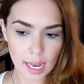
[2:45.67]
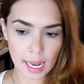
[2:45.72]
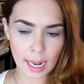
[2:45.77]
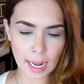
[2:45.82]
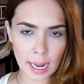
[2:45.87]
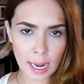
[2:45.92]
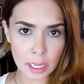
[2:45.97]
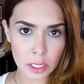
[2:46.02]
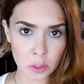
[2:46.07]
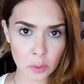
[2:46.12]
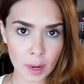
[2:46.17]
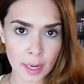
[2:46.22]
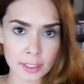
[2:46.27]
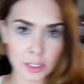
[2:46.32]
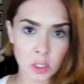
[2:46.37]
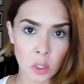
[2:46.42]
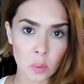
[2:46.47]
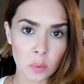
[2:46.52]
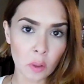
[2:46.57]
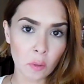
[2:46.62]
let you
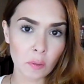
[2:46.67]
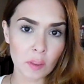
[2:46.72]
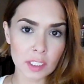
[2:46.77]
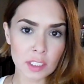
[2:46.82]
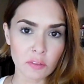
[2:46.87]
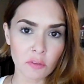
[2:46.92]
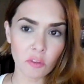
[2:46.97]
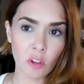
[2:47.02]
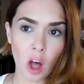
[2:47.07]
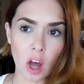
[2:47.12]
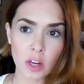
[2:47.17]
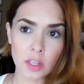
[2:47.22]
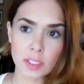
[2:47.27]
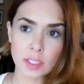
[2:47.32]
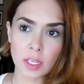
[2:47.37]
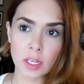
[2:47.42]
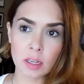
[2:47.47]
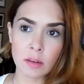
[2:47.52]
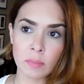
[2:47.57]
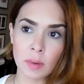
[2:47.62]
guys know that this vlog
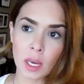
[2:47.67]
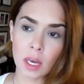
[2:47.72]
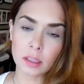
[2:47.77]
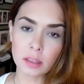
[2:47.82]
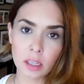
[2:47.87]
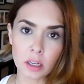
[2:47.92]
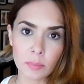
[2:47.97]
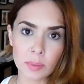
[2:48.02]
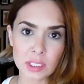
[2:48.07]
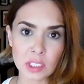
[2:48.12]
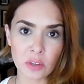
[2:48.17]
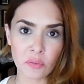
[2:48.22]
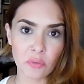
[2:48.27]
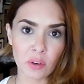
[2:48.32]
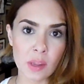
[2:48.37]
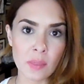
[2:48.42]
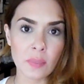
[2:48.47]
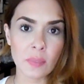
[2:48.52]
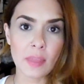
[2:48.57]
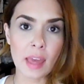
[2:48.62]
is gonna be a little bit
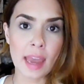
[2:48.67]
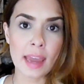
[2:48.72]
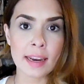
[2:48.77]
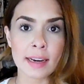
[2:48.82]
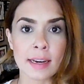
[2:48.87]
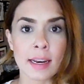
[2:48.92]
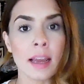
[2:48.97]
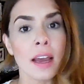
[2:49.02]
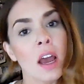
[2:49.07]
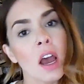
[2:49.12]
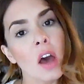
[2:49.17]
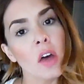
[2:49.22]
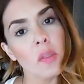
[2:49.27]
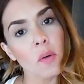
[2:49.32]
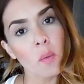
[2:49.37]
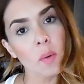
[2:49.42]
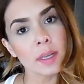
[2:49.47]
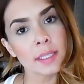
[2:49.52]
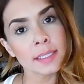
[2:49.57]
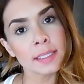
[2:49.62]
different than
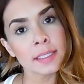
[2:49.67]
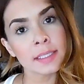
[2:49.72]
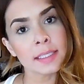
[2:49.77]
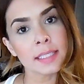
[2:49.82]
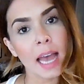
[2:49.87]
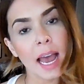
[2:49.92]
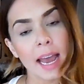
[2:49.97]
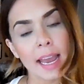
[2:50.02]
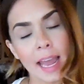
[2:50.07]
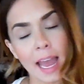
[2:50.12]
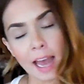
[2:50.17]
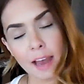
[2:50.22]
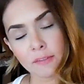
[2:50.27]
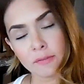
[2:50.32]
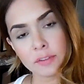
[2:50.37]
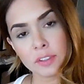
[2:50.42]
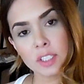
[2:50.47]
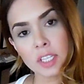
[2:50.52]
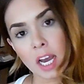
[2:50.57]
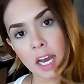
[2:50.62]
the ones I
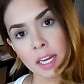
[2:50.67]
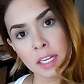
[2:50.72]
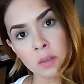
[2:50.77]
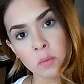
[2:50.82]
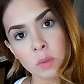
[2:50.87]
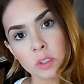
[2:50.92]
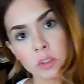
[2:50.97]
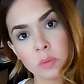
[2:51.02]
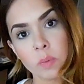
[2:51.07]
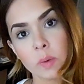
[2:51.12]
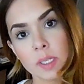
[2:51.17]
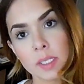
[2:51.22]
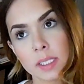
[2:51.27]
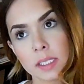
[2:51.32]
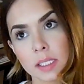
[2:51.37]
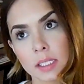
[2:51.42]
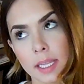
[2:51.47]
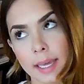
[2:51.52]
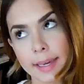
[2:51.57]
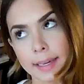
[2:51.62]
have done, which
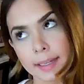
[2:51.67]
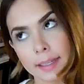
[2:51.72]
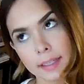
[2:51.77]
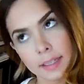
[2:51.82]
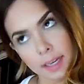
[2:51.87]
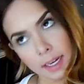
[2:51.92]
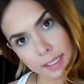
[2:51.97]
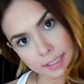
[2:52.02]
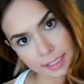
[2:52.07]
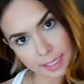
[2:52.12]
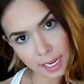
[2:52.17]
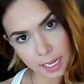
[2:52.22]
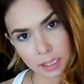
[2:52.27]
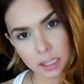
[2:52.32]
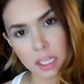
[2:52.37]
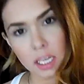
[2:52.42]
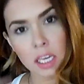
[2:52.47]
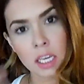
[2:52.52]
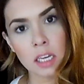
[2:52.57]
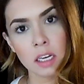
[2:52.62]
was like a
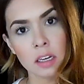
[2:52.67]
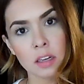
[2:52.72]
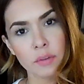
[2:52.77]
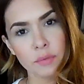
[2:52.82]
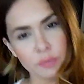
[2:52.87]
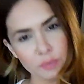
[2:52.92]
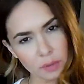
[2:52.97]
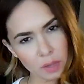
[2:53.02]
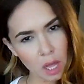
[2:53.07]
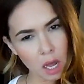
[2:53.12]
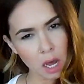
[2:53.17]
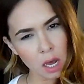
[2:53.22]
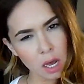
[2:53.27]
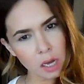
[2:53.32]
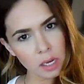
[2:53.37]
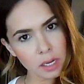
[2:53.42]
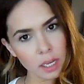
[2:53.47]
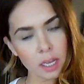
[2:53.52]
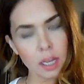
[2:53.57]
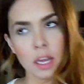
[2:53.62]
daily
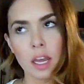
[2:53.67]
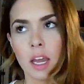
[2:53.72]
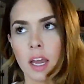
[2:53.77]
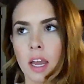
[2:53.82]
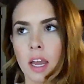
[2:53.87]
vlog.